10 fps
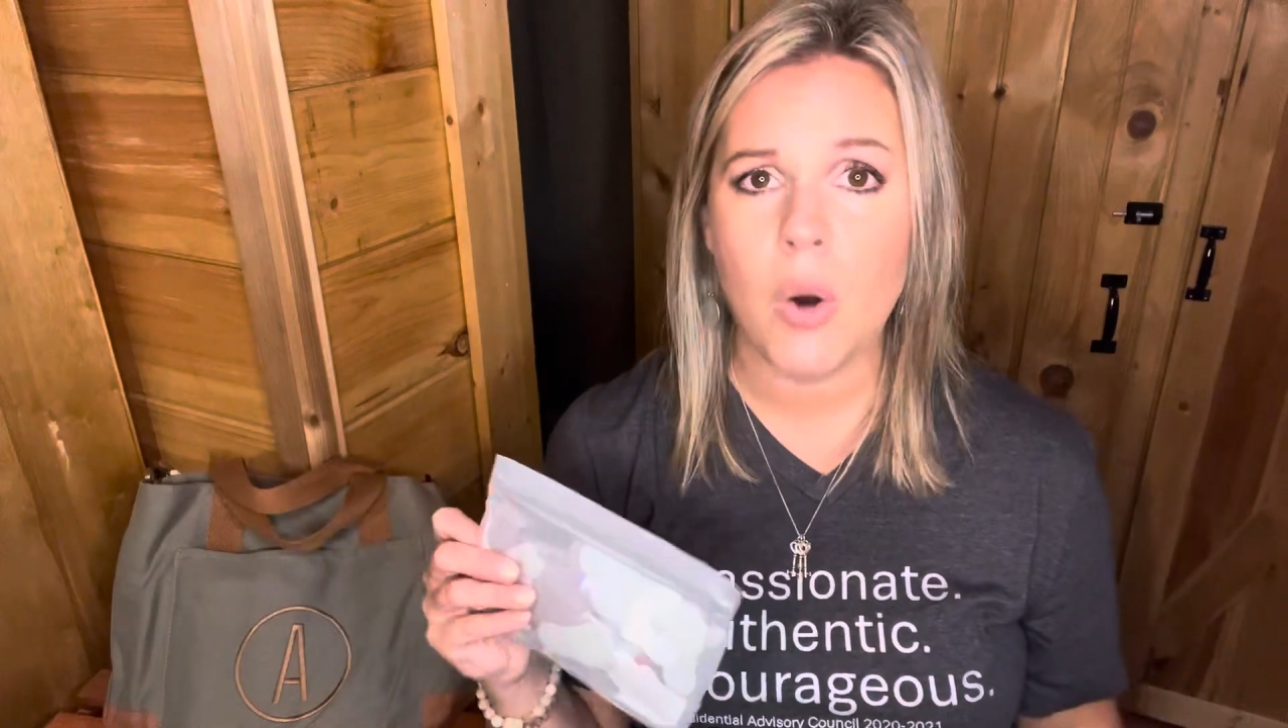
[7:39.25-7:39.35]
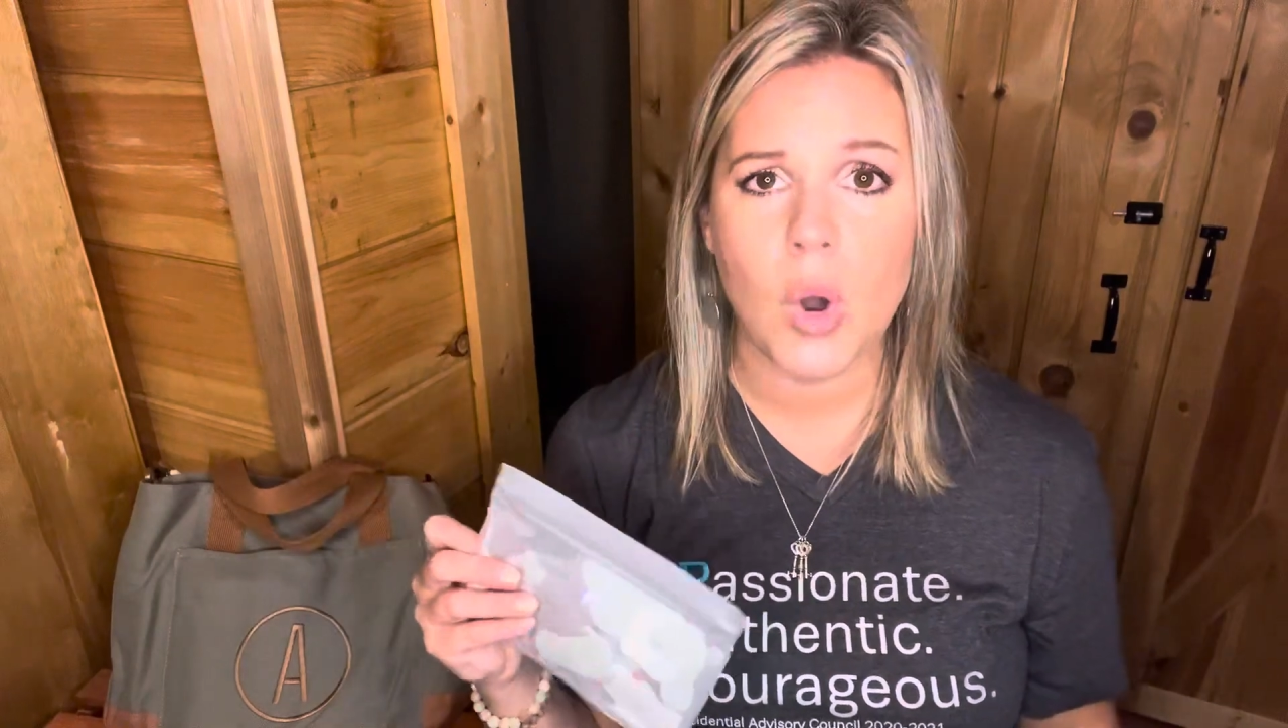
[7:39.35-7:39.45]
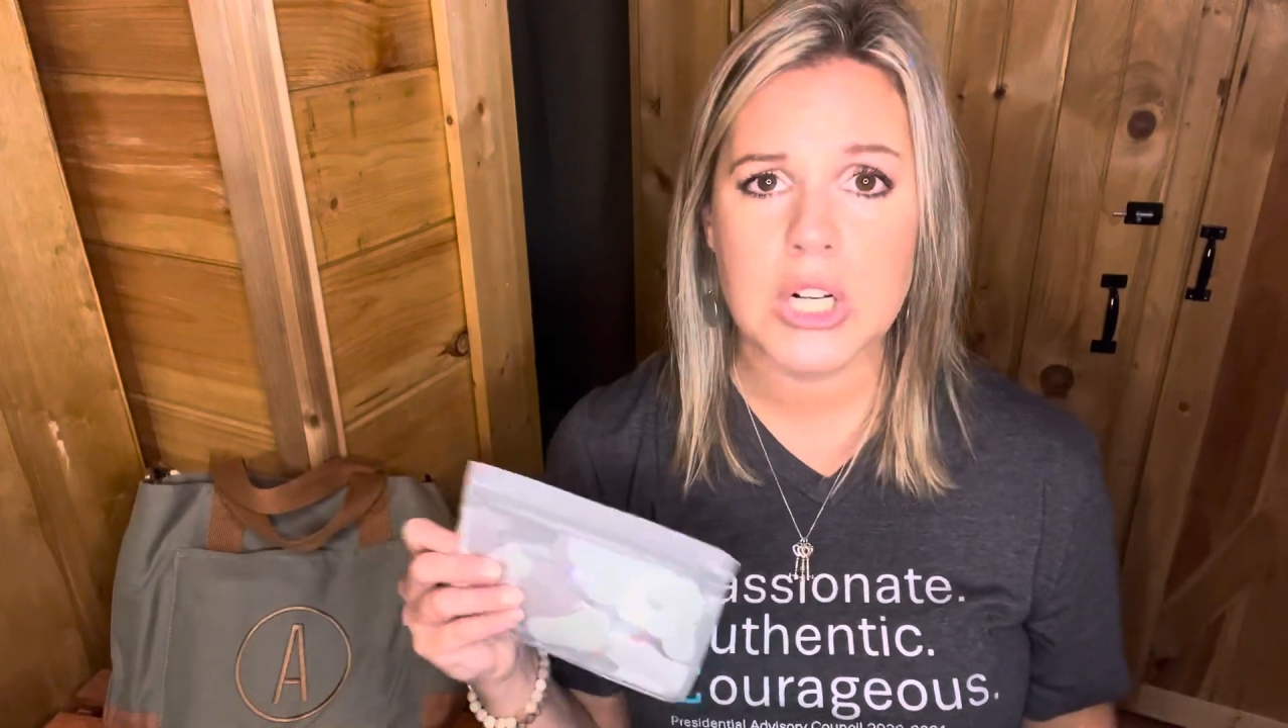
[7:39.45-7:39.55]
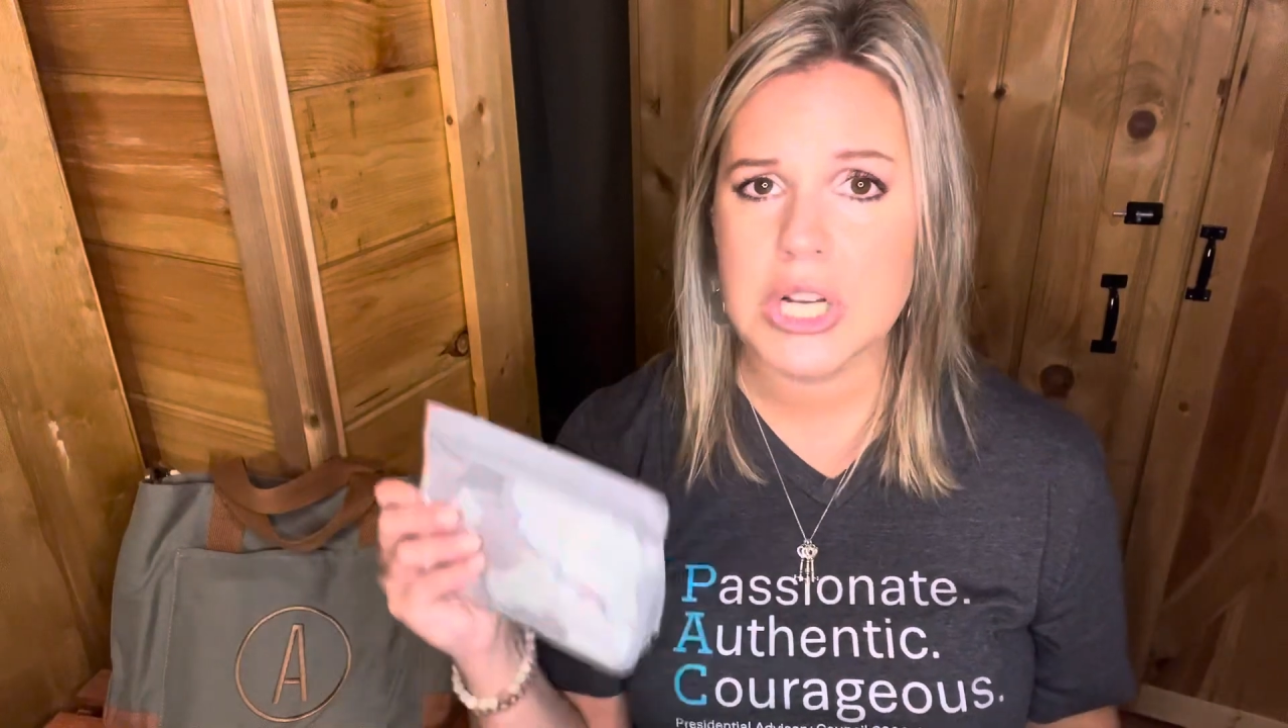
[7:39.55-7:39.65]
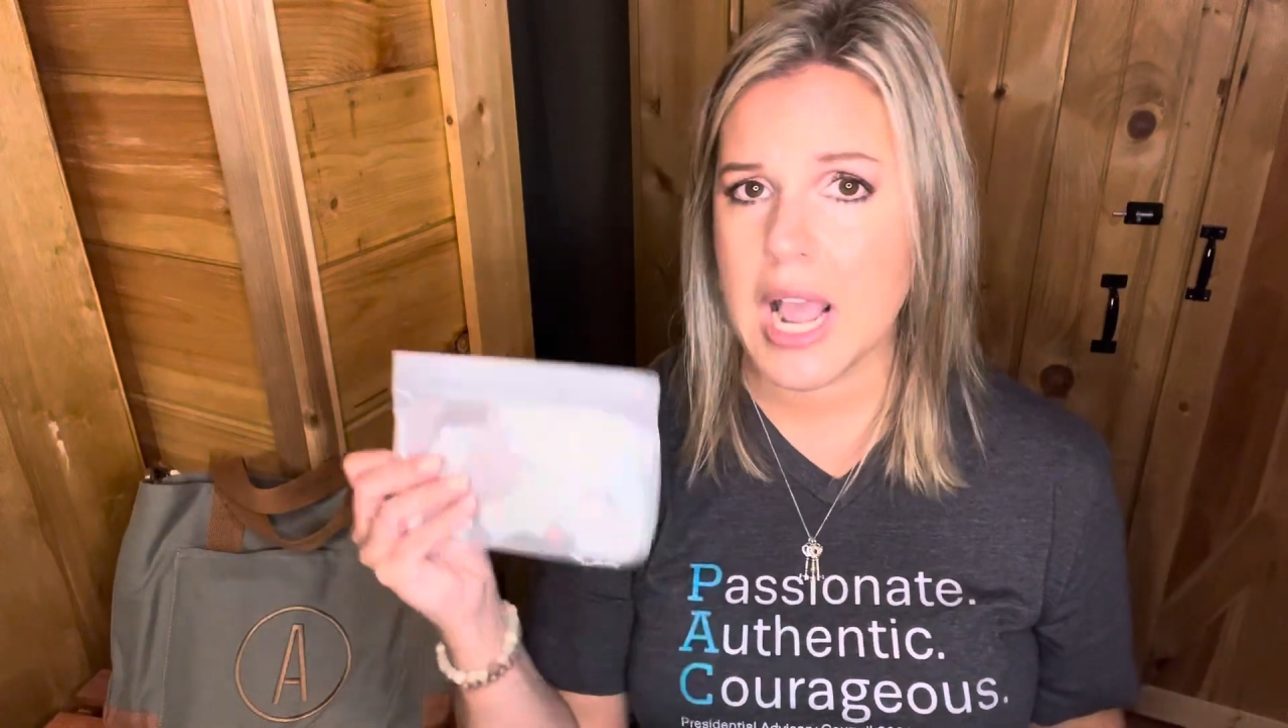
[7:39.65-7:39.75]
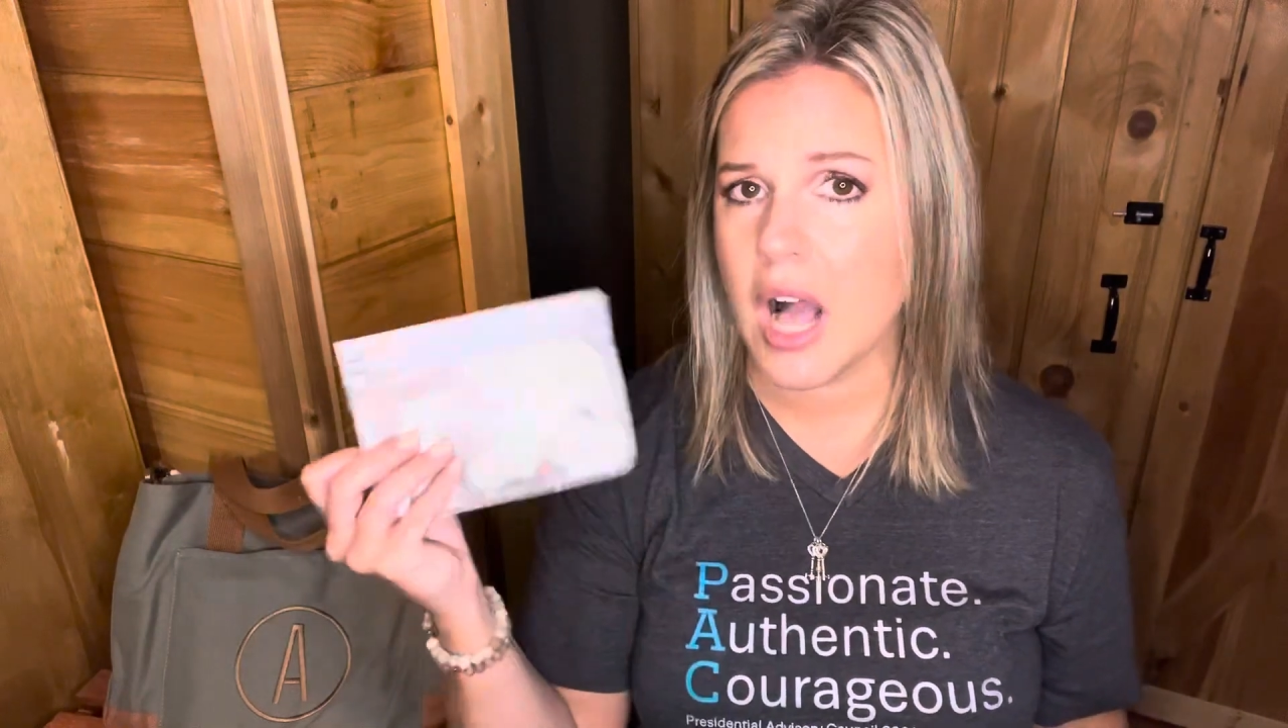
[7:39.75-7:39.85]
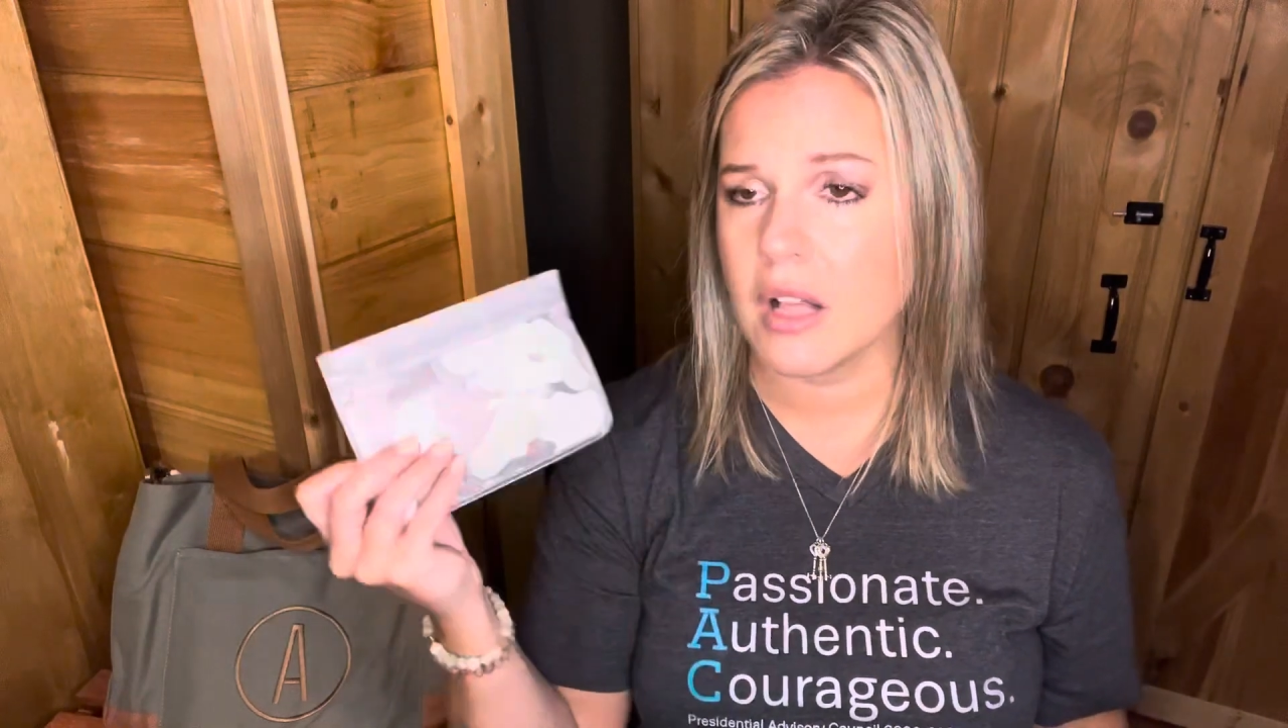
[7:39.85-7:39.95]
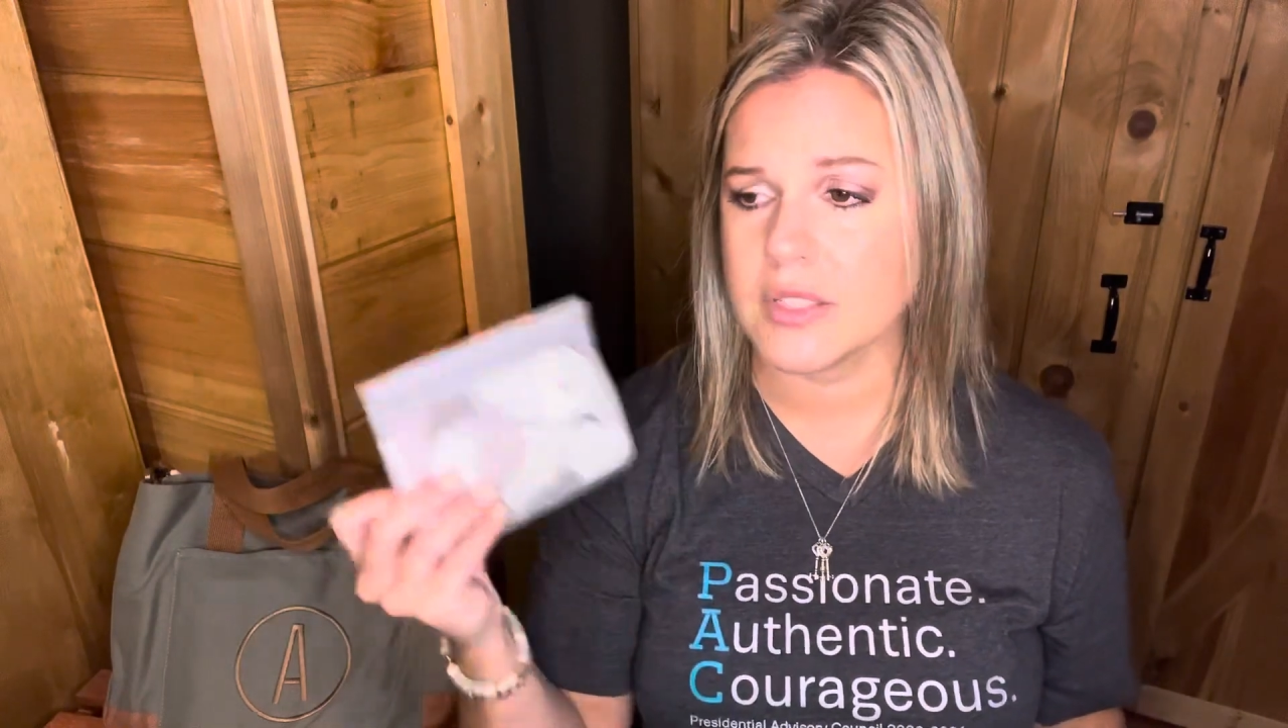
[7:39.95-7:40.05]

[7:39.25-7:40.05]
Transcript: wash it out,